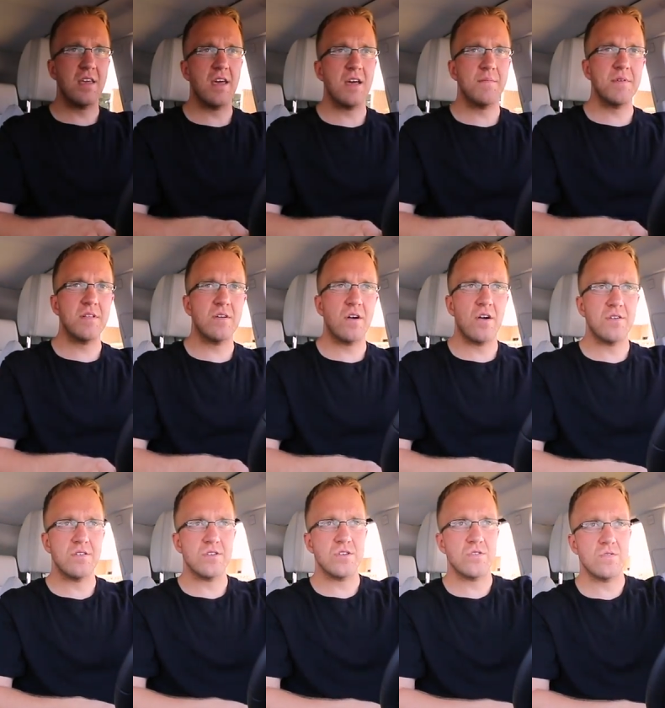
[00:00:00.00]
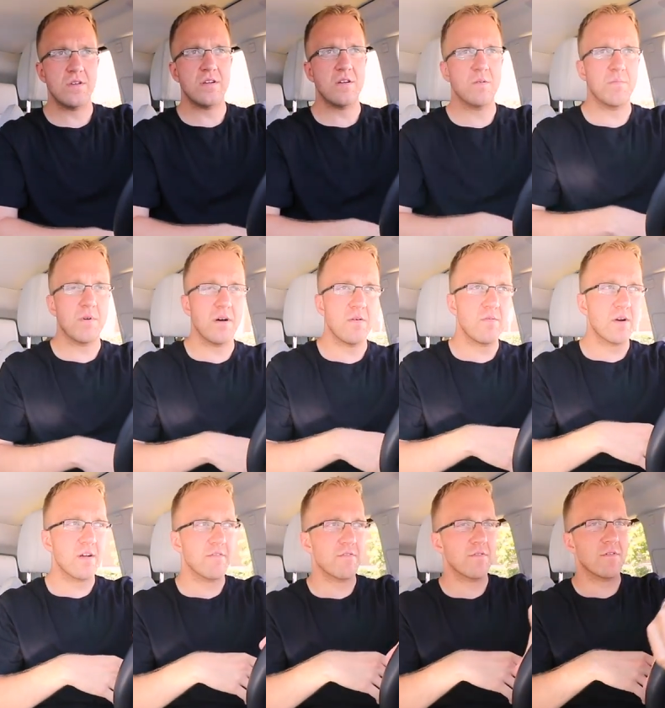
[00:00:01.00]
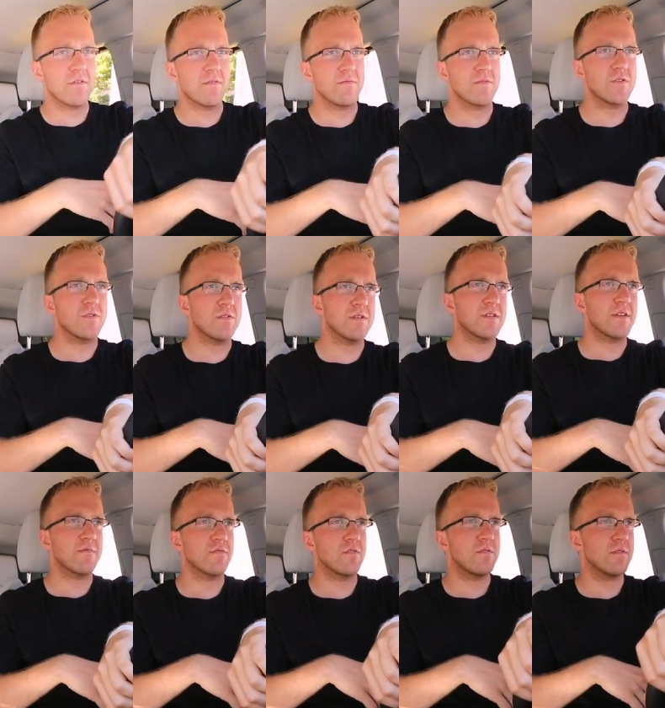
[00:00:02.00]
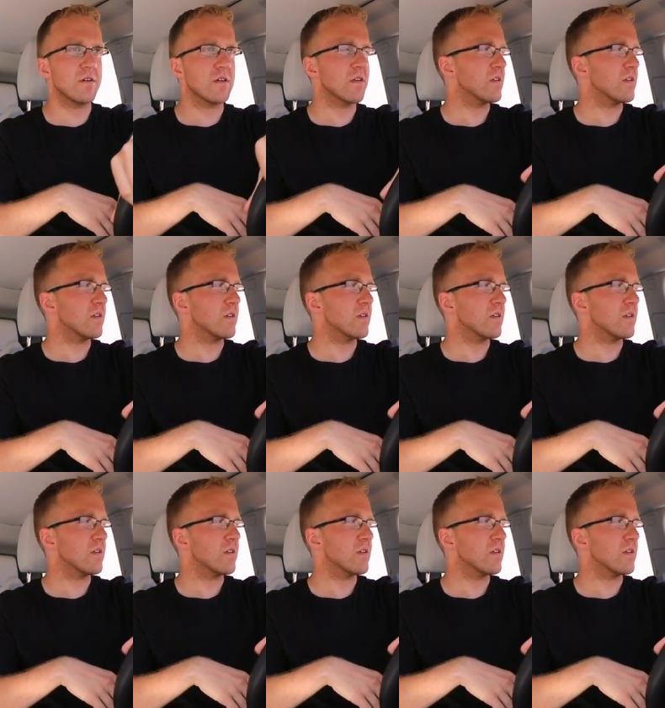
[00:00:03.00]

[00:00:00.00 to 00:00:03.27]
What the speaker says: Yeah, it'll be a little hard to shoot here, but whatever. We'll shoot this thing real quick.